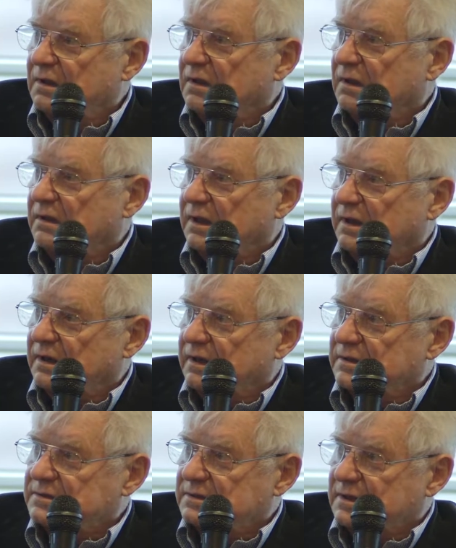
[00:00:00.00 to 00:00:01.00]
And that
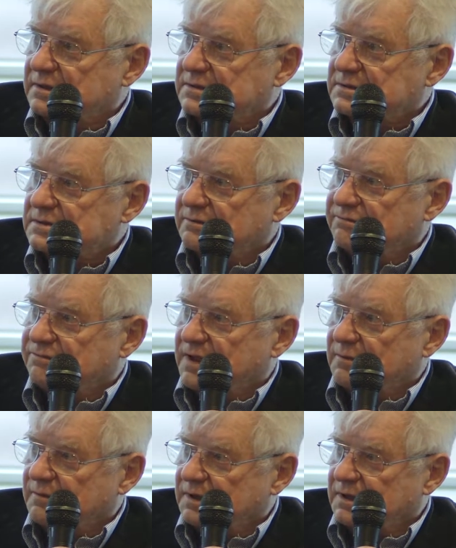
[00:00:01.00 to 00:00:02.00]
is, this is a
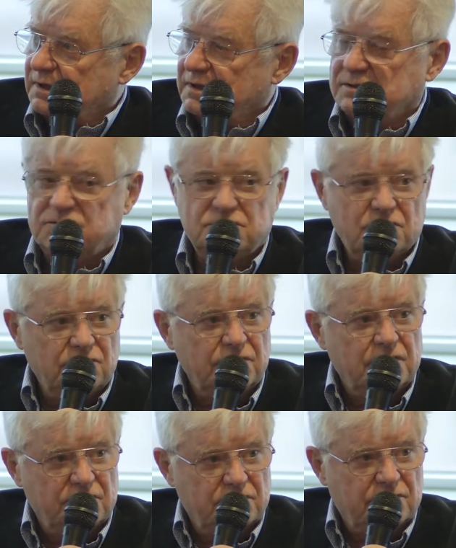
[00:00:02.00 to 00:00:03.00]
famine in
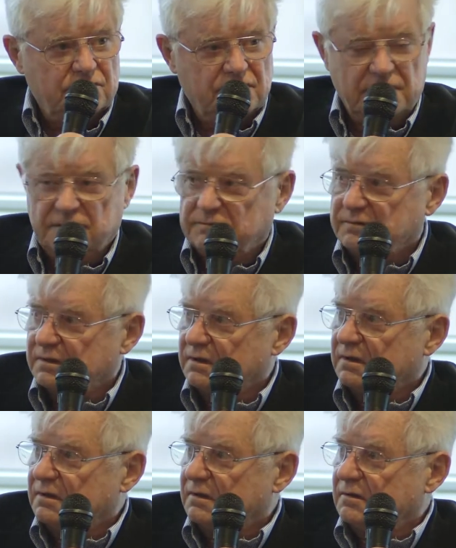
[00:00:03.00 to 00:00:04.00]
Soviet Ukraine
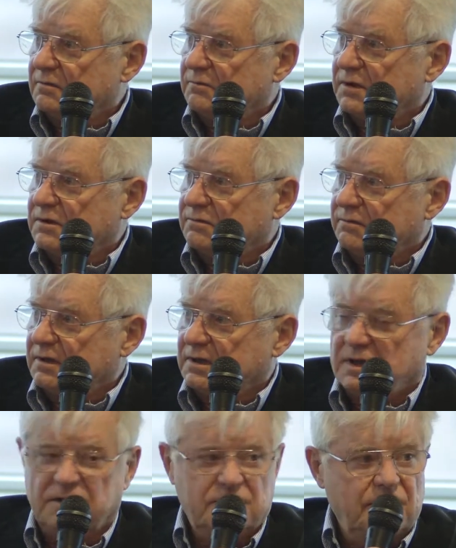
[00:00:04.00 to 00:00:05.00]
between
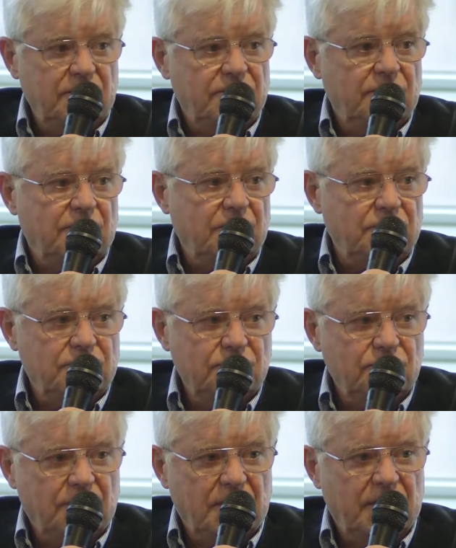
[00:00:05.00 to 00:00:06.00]

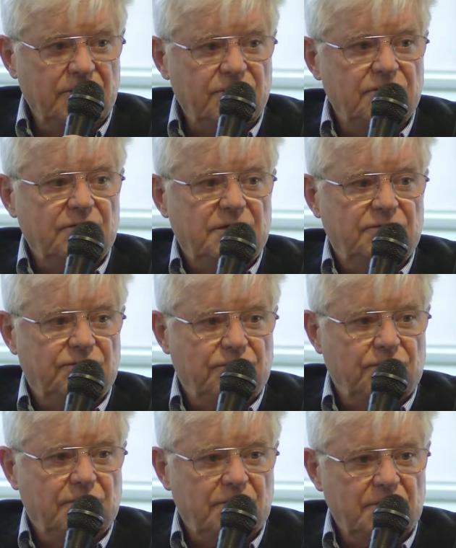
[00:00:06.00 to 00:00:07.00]
1932 and
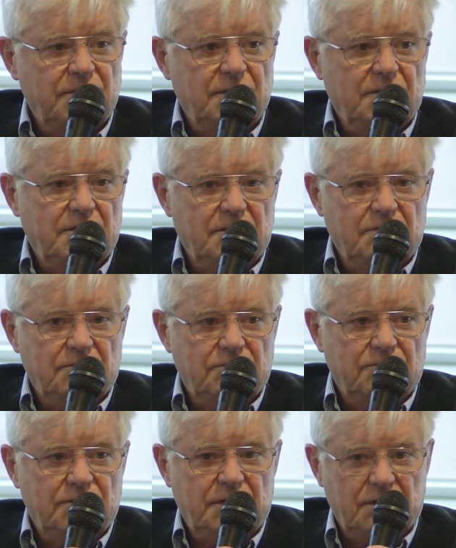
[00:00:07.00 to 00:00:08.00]
34.
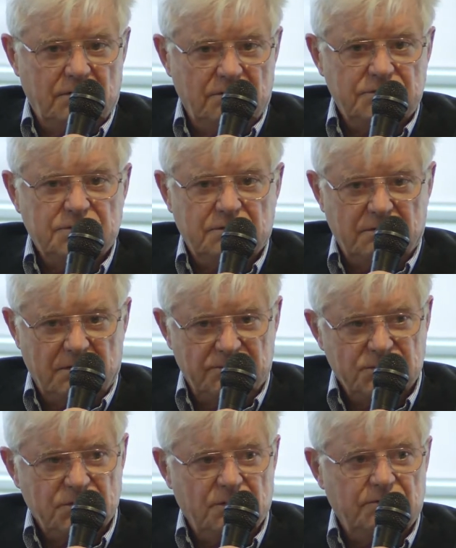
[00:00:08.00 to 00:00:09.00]
We also have
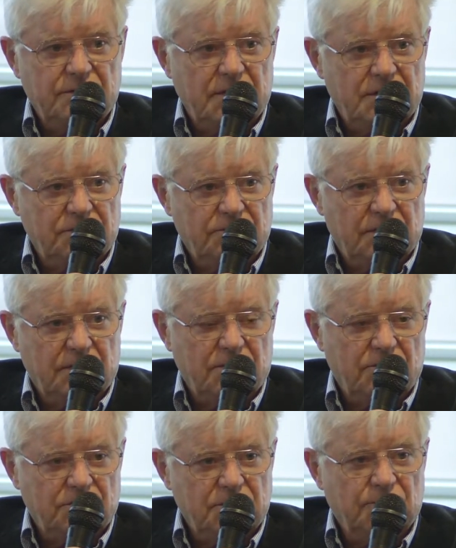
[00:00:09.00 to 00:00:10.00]
shown that there were
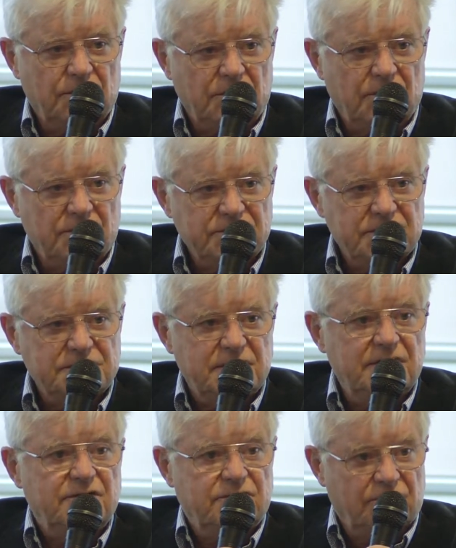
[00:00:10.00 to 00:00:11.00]
Holodomor losses
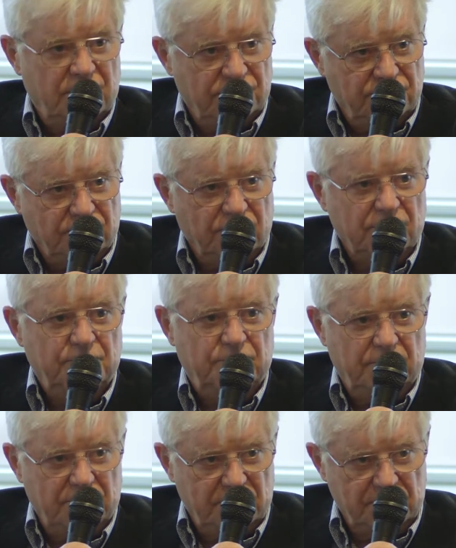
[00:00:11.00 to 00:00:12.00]
in 34,
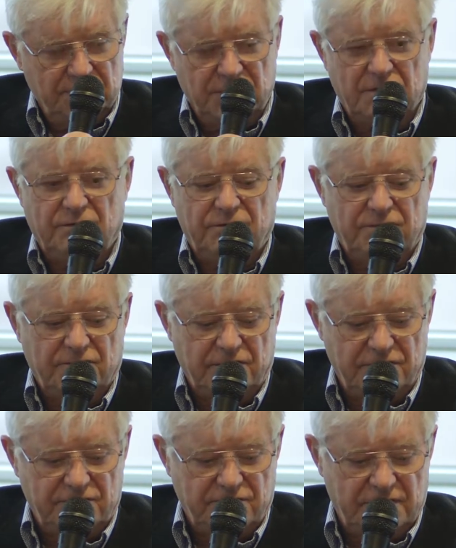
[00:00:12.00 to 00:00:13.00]
beyond
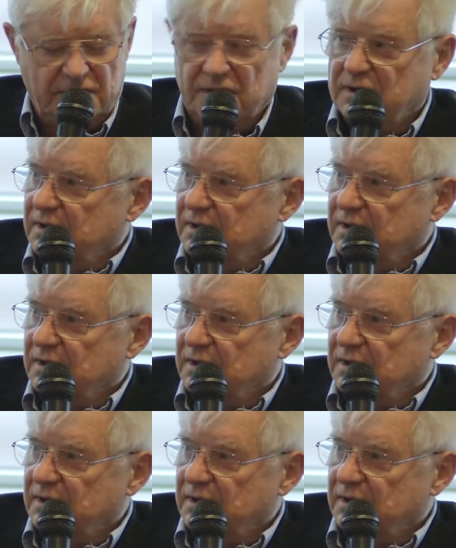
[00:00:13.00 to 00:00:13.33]
33.